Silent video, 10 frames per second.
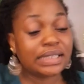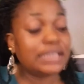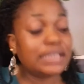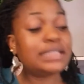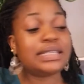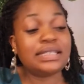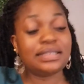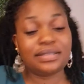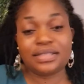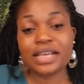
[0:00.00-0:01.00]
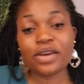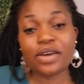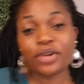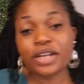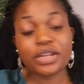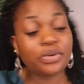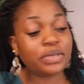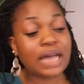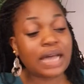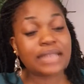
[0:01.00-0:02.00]
since they already know
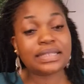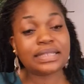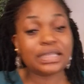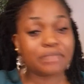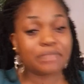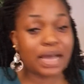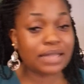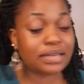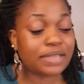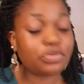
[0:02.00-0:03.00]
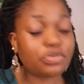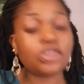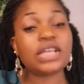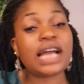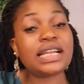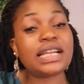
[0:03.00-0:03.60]
that this is my address. Because at least if